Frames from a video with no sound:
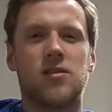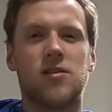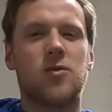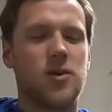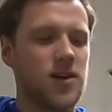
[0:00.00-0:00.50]
the
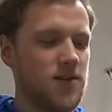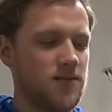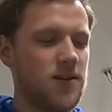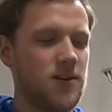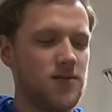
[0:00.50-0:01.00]

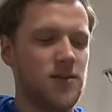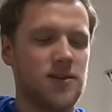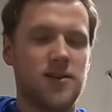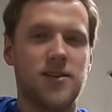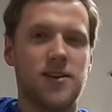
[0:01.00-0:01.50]
2018
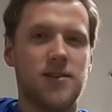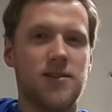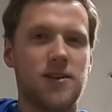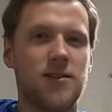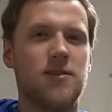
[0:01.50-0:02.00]
version of this
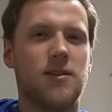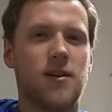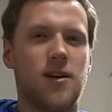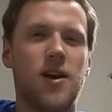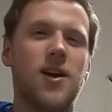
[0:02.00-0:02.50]
is,
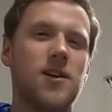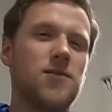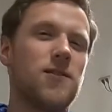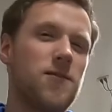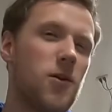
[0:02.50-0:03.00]
if
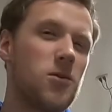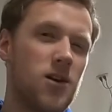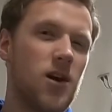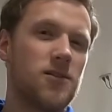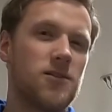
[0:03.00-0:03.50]
your phone
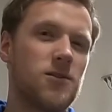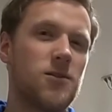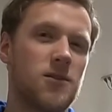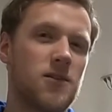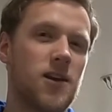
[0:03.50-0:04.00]
causes you
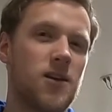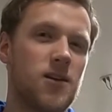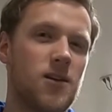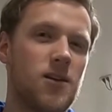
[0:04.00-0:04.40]
to sin,